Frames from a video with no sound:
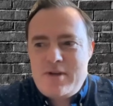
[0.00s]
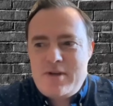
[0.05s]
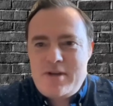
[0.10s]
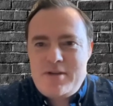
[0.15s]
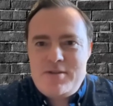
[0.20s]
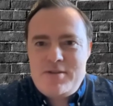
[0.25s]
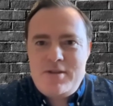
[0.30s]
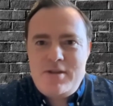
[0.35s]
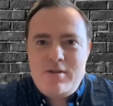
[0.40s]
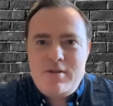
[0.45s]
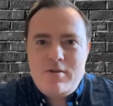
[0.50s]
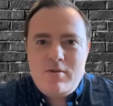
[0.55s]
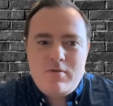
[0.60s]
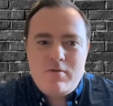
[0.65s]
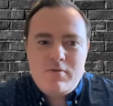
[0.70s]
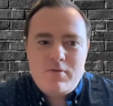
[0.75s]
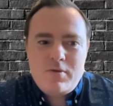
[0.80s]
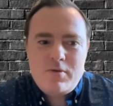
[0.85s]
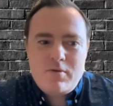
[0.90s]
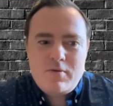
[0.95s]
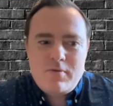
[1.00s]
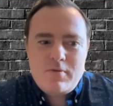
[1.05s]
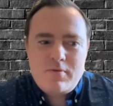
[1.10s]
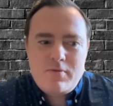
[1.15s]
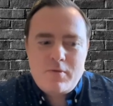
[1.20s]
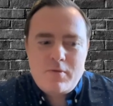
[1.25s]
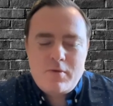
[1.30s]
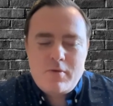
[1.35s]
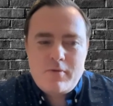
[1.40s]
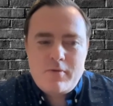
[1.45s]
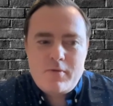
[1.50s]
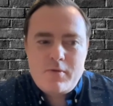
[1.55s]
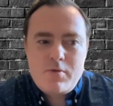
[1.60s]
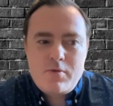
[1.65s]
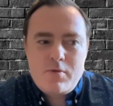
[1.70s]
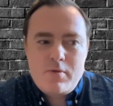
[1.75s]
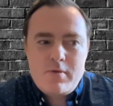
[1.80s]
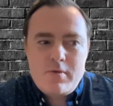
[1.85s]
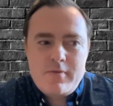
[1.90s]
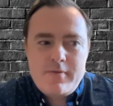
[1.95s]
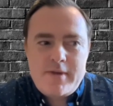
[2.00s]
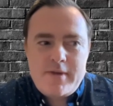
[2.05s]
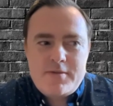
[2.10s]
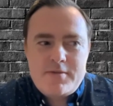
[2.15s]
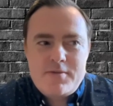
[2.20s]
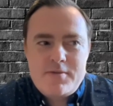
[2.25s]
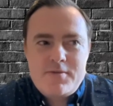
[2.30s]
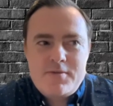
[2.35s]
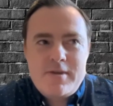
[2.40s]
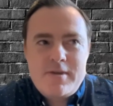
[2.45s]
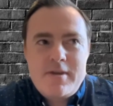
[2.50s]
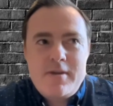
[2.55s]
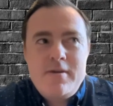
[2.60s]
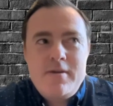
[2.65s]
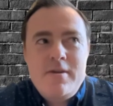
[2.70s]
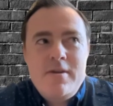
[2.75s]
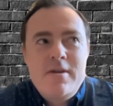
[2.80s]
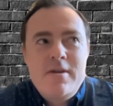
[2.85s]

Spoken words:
and I see over and over for newer investors that